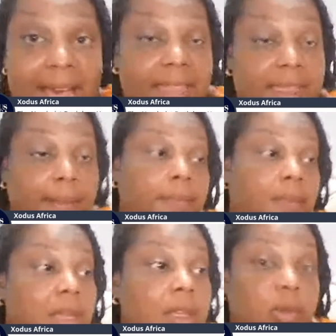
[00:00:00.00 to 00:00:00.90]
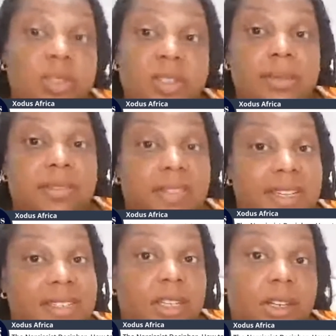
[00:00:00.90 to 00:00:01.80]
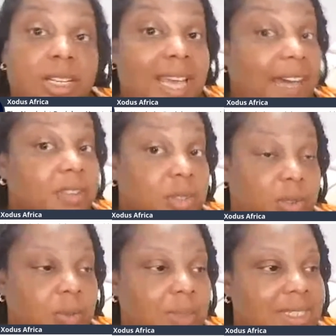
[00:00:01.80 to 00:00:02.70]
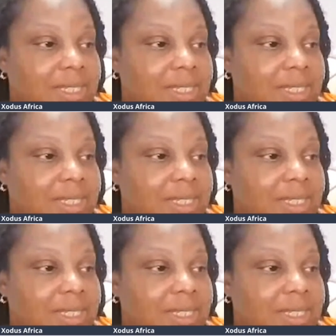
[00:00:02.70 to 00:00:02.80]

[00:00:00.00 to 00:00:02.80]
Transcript: Those are some of the things that you're going to have to do, is like,